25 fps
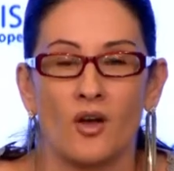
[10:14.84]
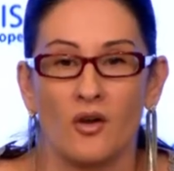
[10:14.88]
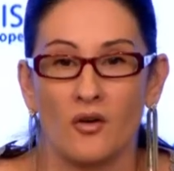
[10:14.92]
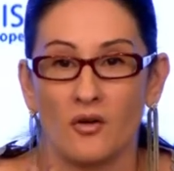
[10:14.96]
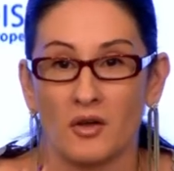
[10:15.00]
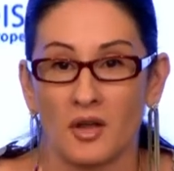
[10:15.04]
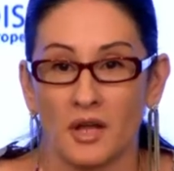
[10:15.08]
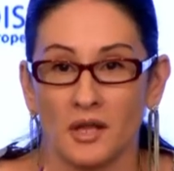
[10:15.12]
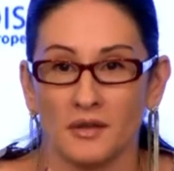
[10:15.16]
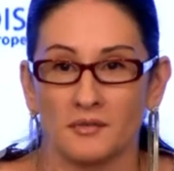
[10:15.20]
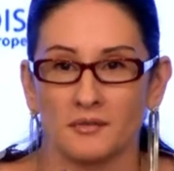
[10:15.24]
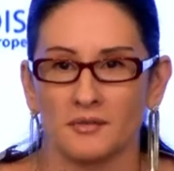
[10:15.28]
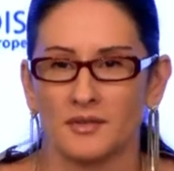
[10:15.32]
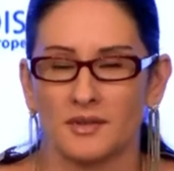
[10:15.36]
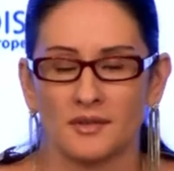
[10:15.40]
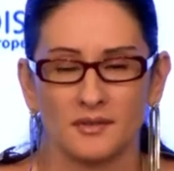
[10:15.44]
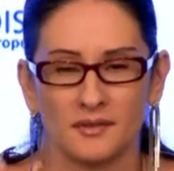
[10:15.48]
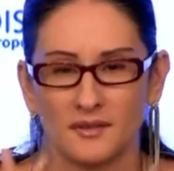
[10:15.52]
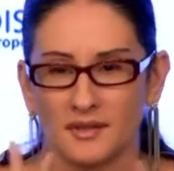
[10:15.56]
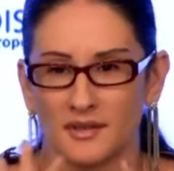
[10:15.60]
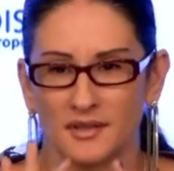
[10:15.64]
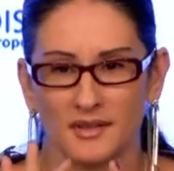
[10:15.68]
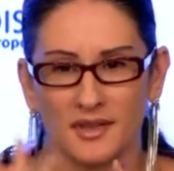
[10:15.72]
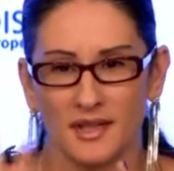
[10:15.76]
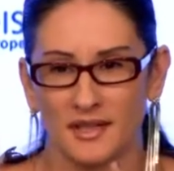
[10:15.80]
Okay,
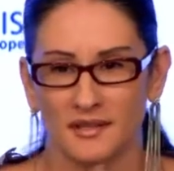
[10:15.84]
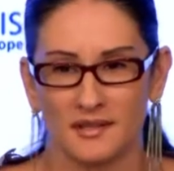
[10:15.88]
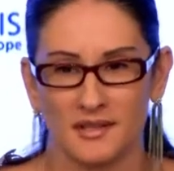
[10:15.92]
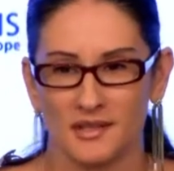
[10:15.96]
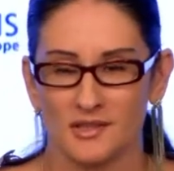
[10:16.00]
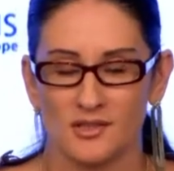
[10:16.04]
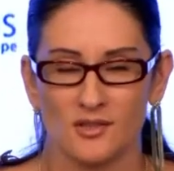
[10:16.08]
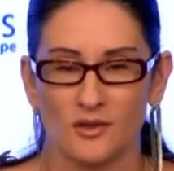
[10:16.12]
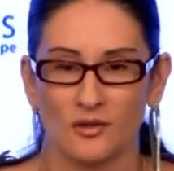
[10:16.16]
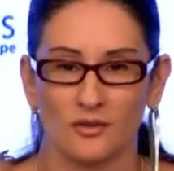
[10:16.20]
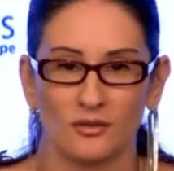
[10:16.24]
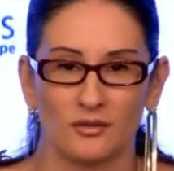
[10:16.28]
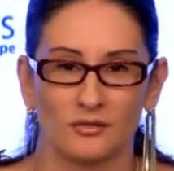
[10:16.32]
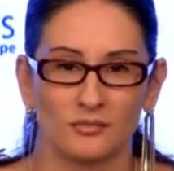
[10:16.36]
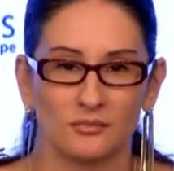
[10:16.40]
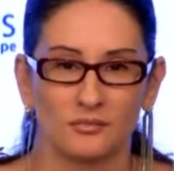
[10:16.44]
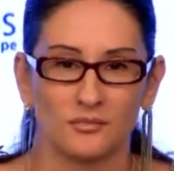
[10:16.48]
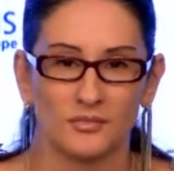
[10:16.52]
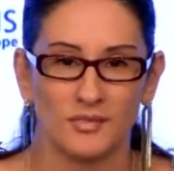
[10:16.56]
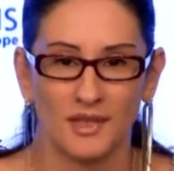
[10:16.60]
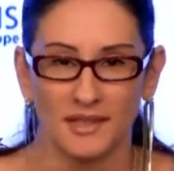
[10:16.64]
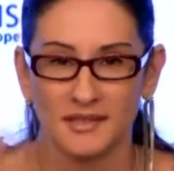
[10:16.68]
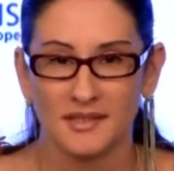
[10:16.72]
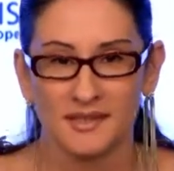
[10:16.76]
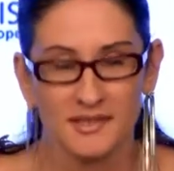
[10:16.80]
that is all.
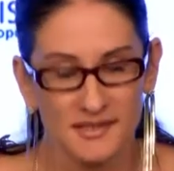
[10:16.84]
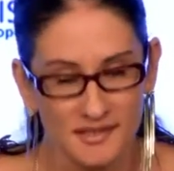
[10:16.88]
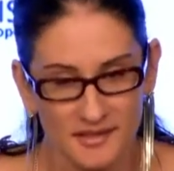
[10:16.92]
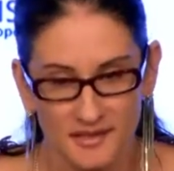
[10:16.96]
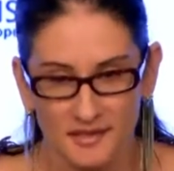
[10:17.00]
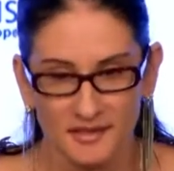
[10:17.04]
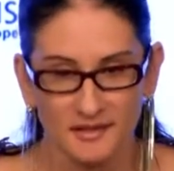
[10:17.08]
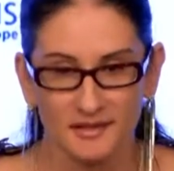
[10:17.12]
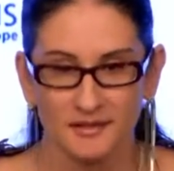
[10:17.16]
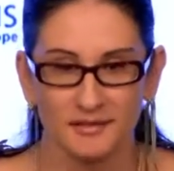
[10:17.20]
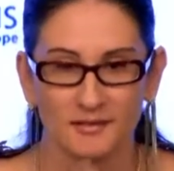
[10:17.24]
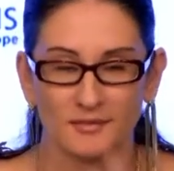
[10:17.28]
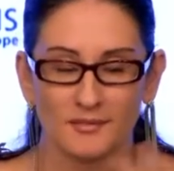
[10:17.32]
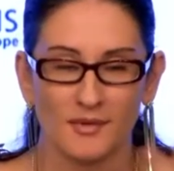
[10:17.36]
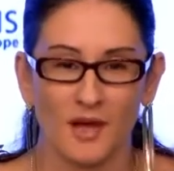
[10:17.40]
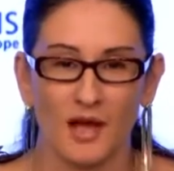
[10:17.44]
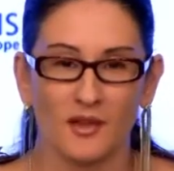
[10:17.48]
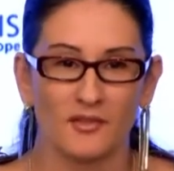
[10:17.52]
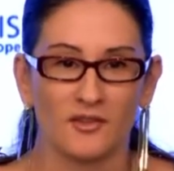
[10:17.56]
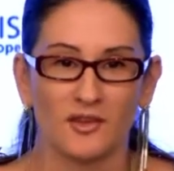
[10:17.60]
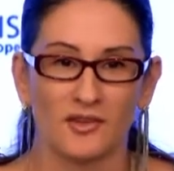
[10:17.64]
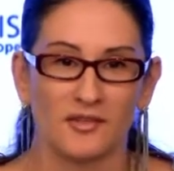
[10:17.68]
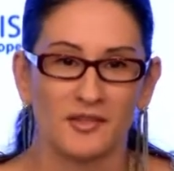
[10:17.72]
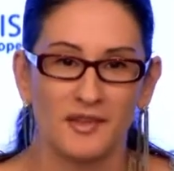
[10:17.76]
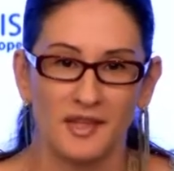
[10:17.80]
That is
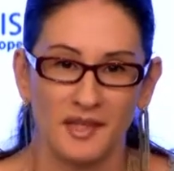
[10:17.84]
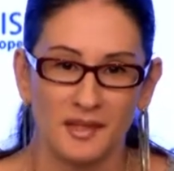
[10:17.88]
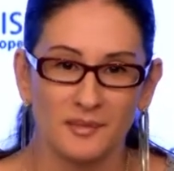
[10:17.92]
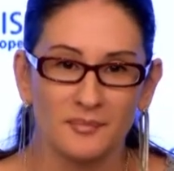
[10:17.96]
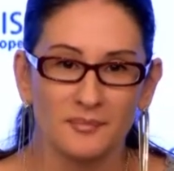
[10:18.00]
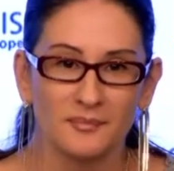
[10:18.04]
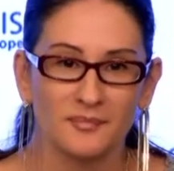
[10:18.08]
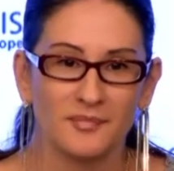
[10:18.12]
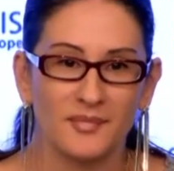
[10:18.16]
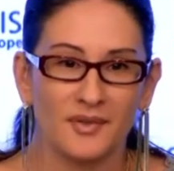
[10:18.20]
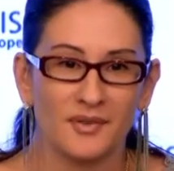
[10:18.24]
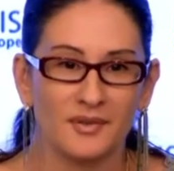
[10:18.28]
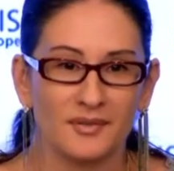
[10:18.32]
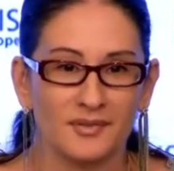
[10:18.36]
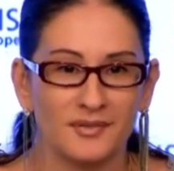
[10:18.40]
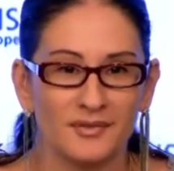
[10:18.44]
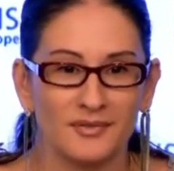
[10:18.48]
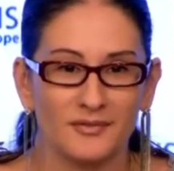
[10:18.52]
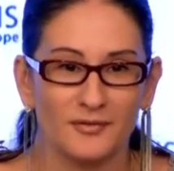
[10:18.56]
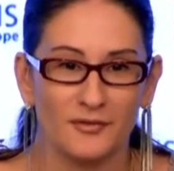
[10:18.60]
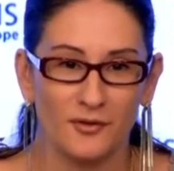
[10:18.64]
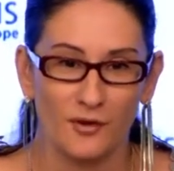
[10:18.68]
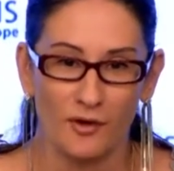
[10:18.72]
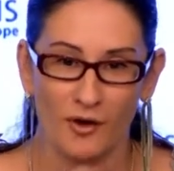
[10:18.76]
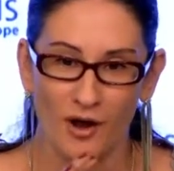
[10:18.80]
other team
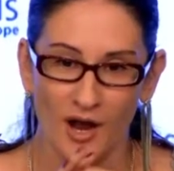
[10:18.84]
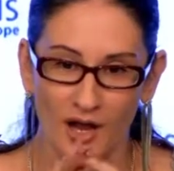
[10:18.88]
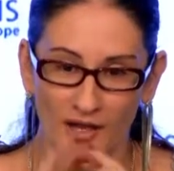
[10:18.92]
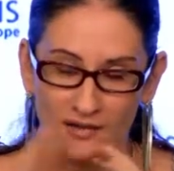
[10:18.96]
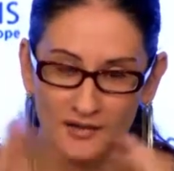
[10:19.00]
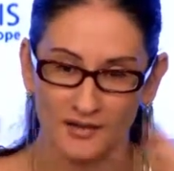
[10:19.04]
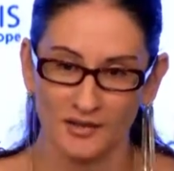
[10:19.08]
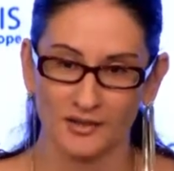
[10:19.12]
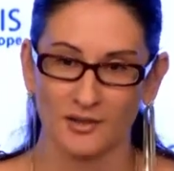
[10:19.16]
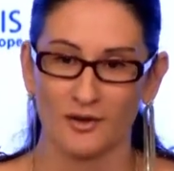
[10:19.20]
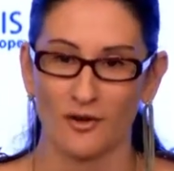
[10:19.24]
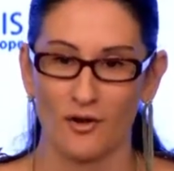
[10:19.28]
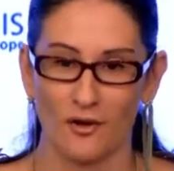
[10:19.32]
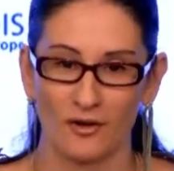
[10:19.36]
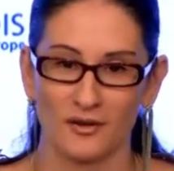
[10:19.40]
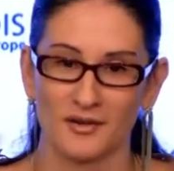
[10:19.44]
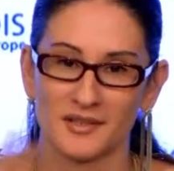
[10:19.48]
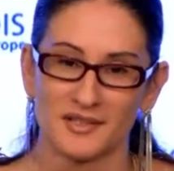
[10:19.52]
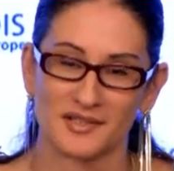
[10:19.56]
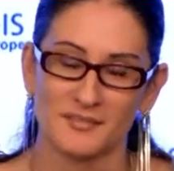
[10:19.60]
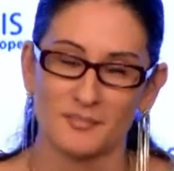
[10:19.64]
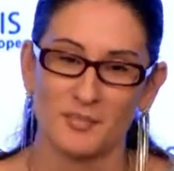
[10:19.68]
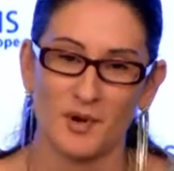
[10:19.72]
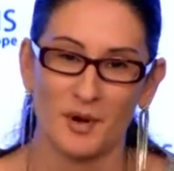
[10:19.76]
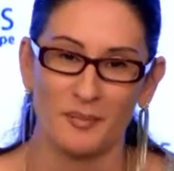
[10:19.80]
for other
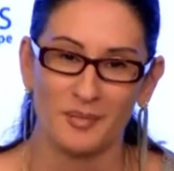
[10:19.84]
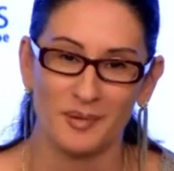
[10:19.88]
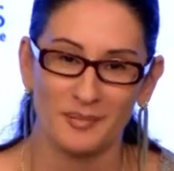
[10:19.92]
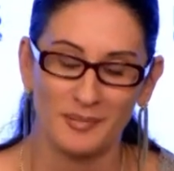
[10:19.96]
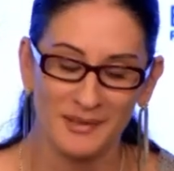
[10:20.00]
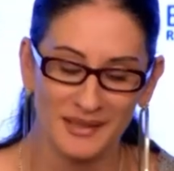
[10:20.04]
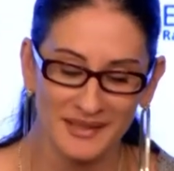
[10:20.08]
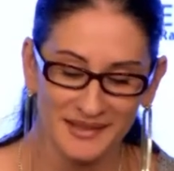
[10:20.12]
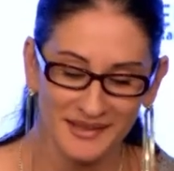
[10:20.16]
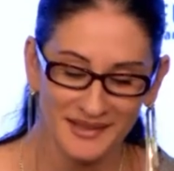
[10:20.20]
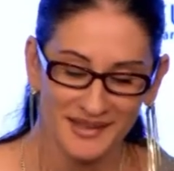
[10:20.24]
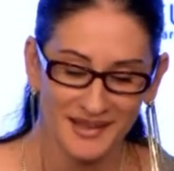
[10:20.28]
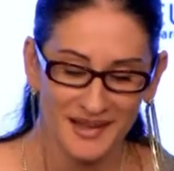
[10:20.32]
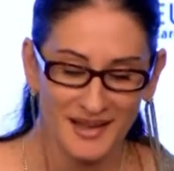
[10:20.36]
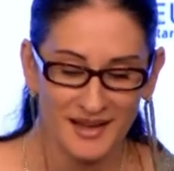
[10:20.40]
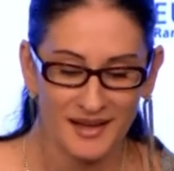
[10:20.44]
Congress probably.